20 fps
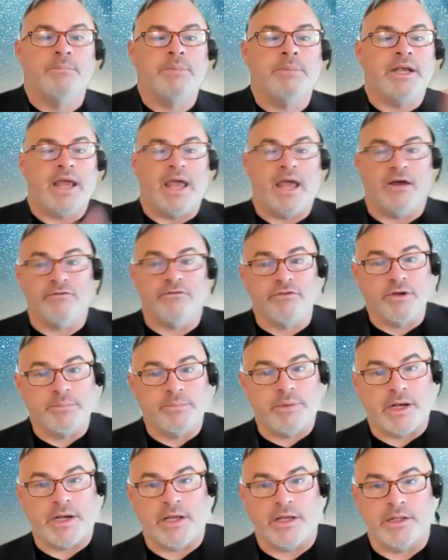but
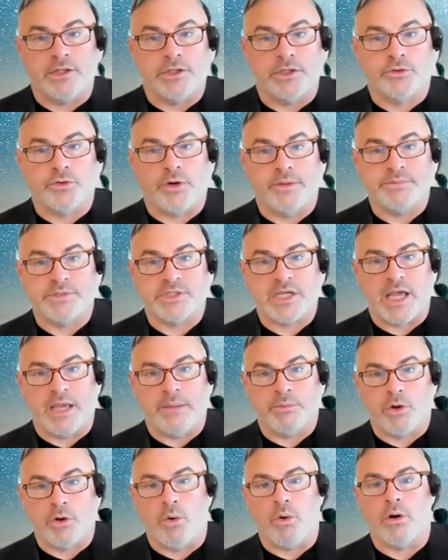everybody in the
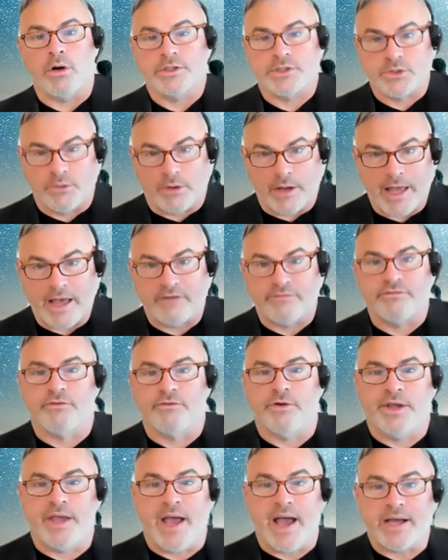Dreamscape course will have
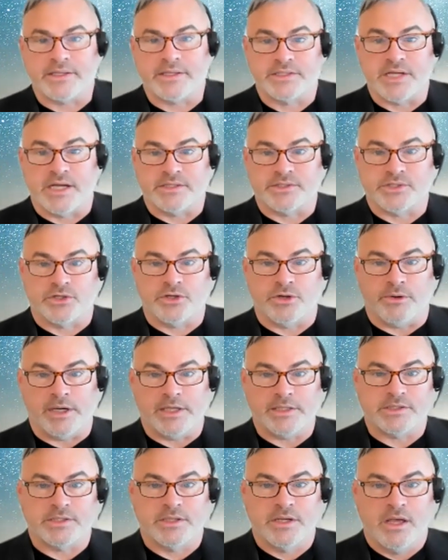free access to
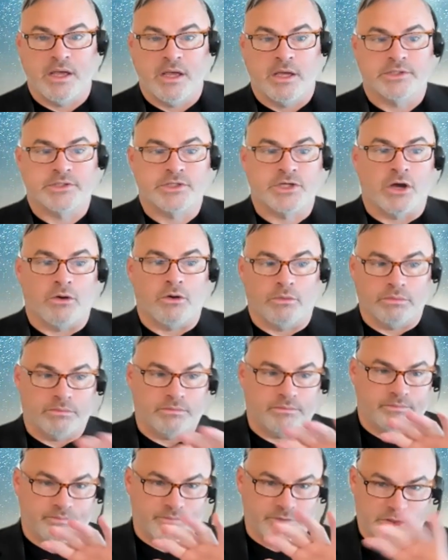it. So
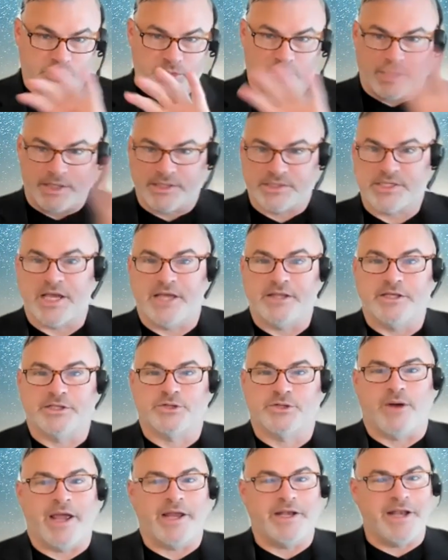just want to say
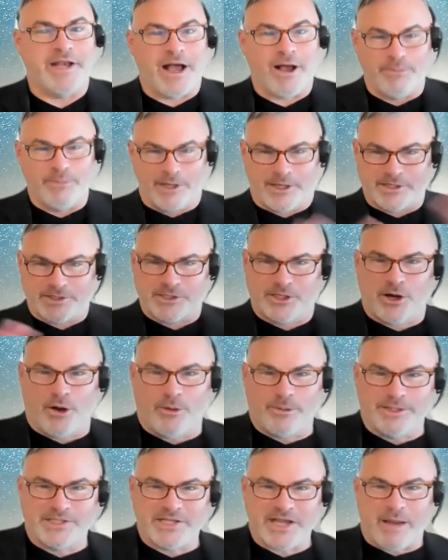this right now because it
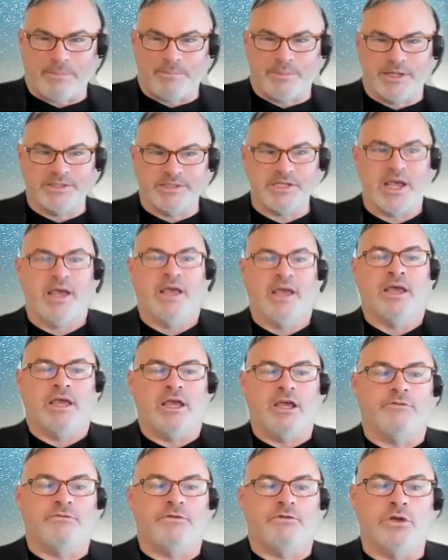always happens.
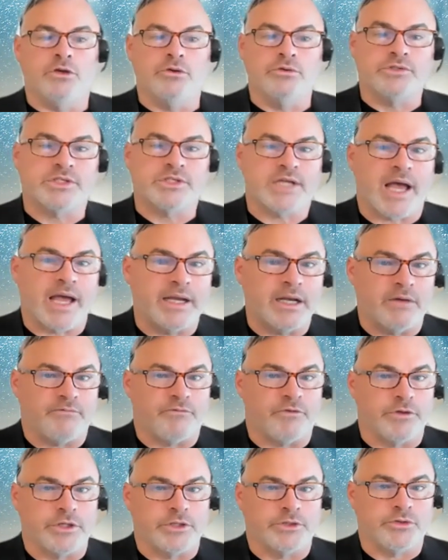If you sign
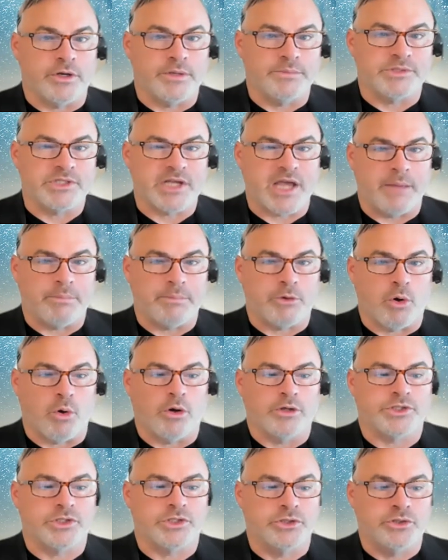up for the Dreamscape
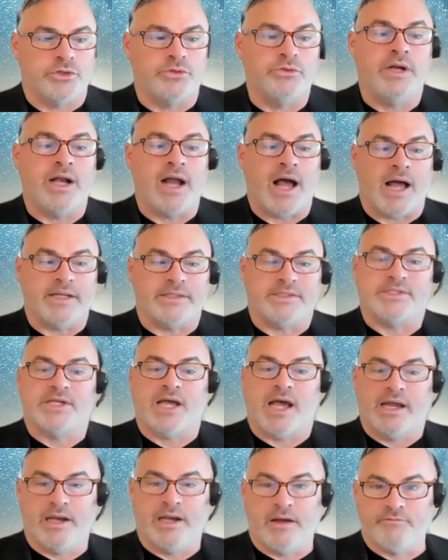course, do not
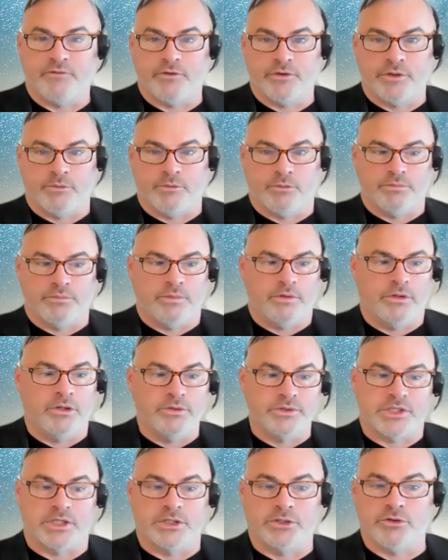sign up for the
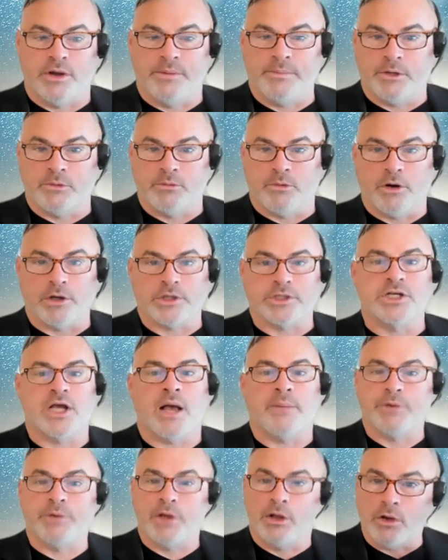Lucid Dreaming
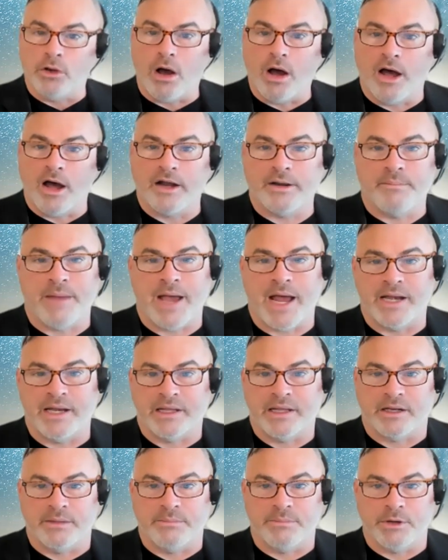workshop. You'll
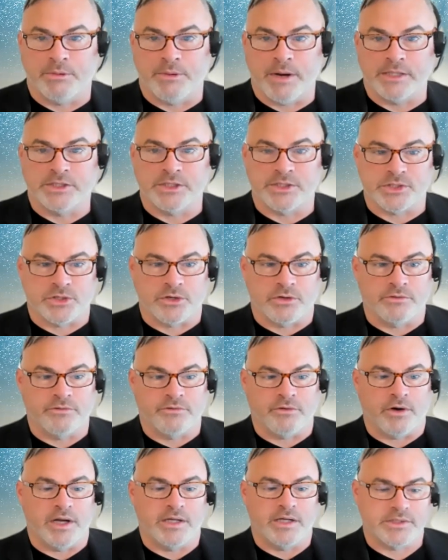automatically be registered
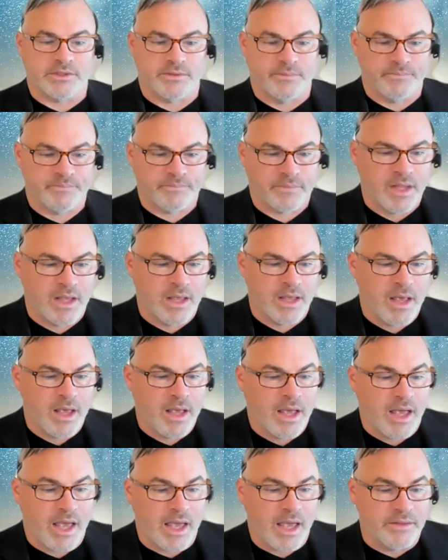for
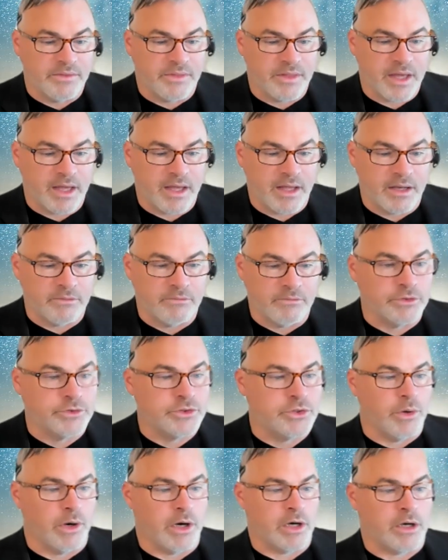it. And then we'll
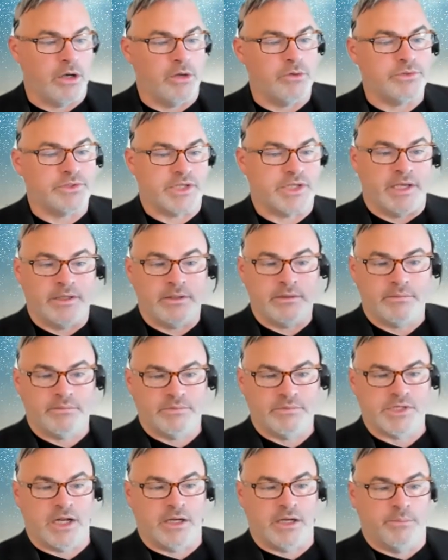do our closing
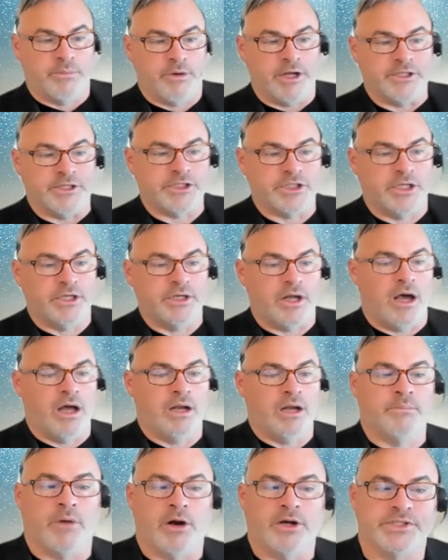celebration
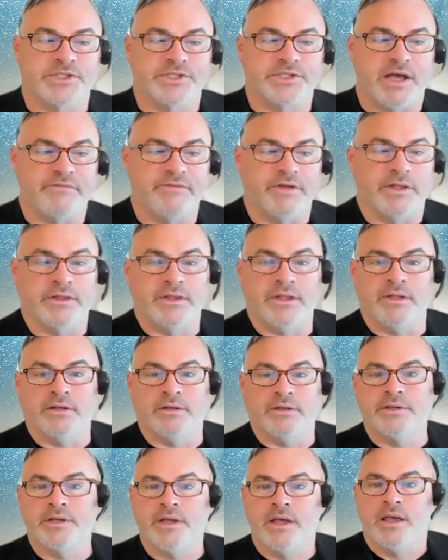on March 7th
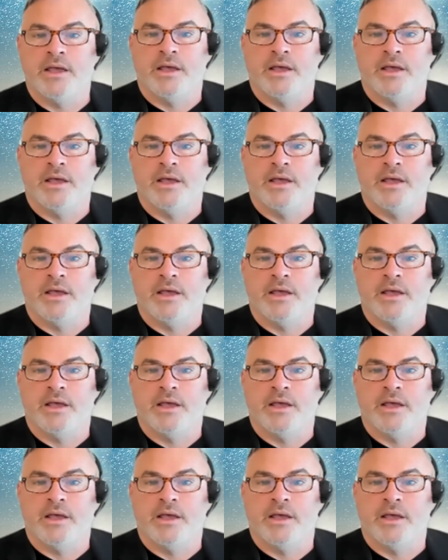and